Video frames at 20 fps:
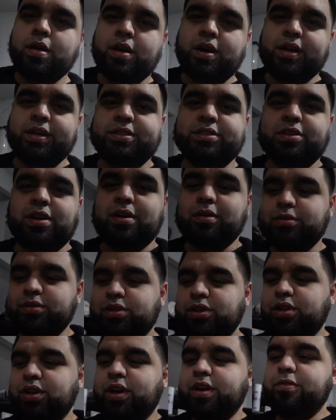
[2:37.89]
All right, so I was
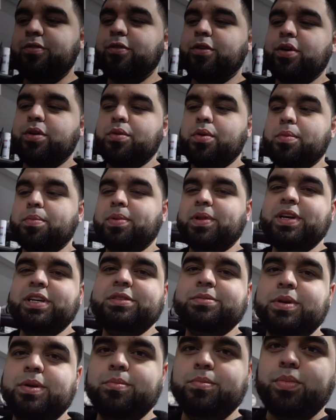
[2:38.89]
looking for a
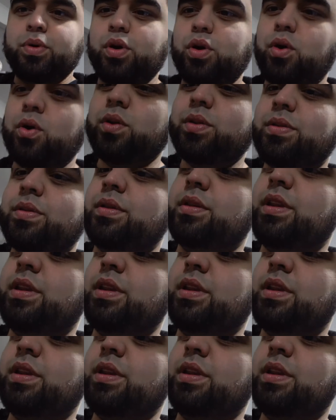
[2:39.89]
replacement bolt.